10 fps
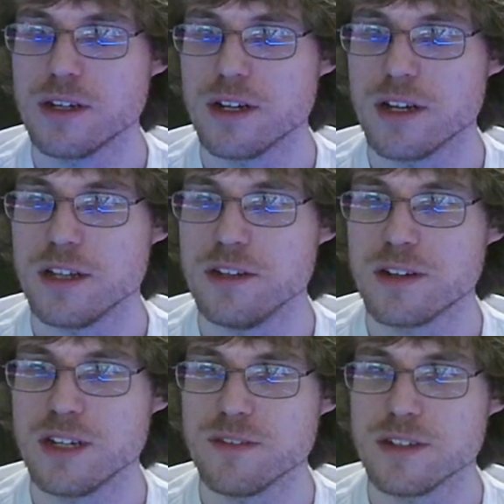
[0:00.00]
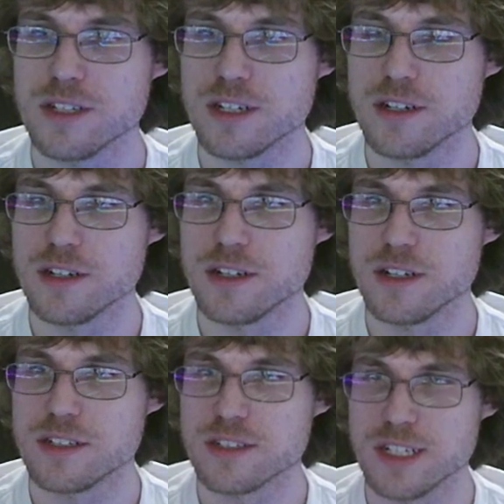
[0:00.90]
and you can even set it on
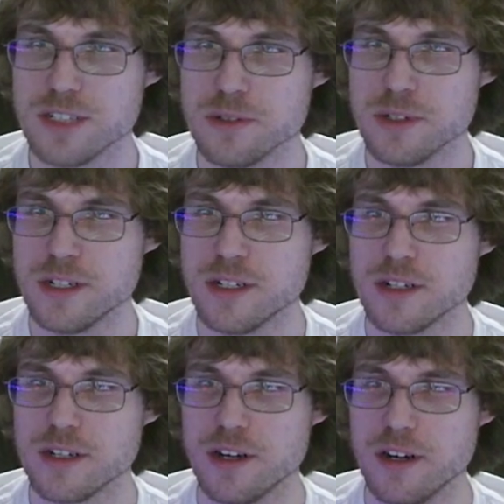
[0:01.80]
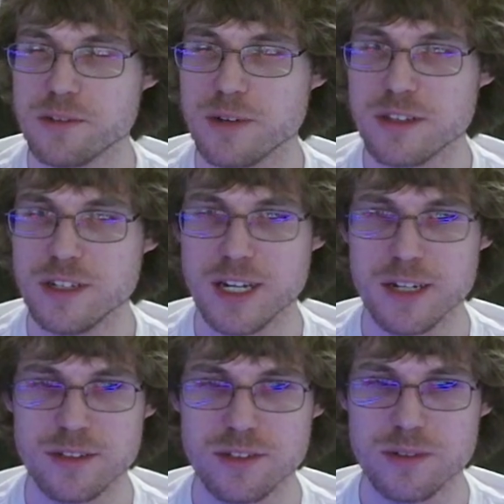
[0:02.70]
a schedule throughout the
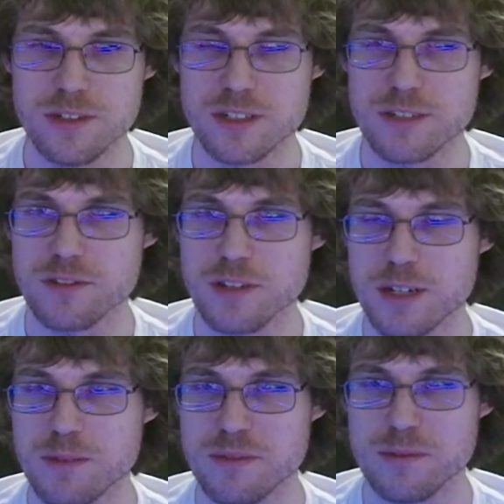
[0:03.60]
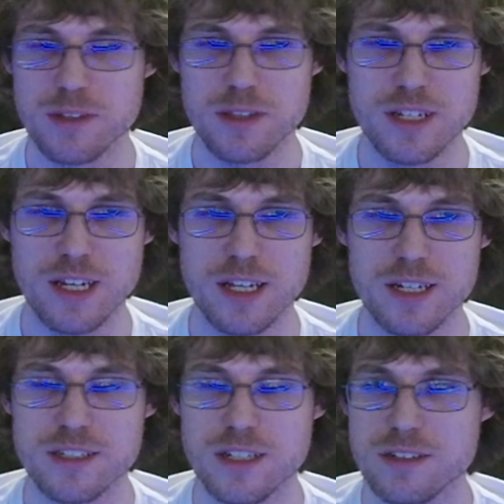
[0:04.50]
day to adjust for like the daylight
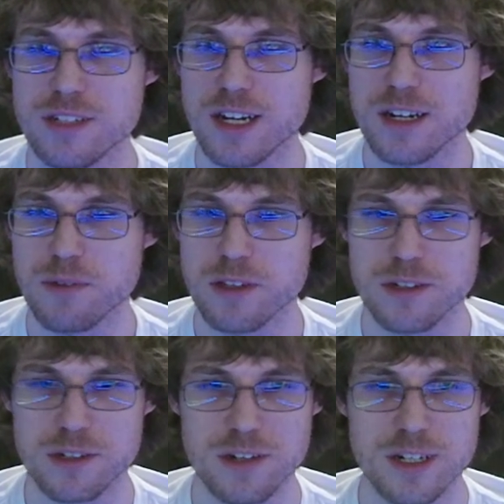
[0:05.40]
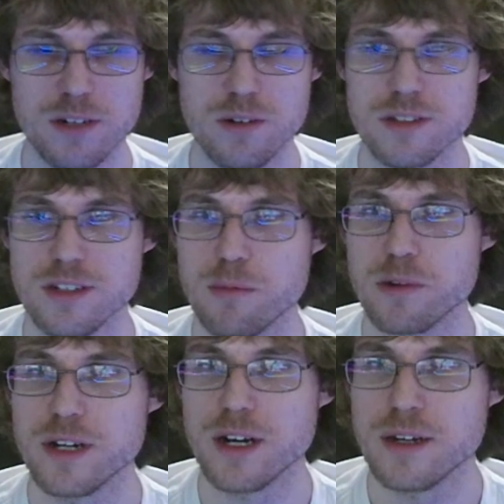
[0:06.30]
is outside and whether you're trying to go to sleep or
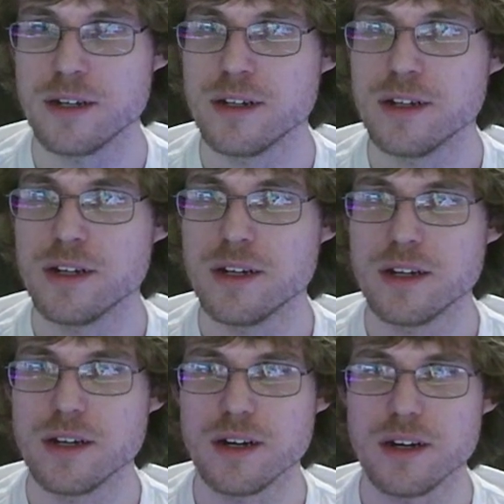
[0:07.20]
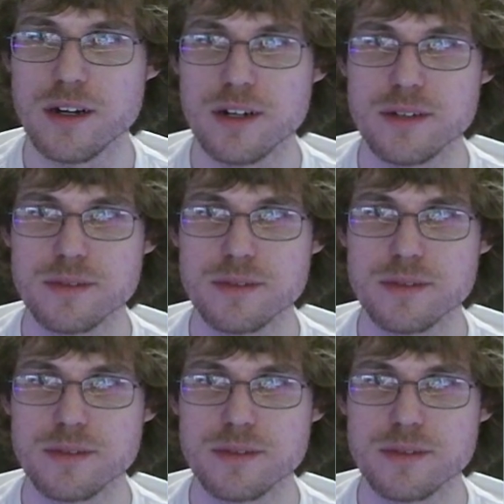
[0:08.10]
not. Let's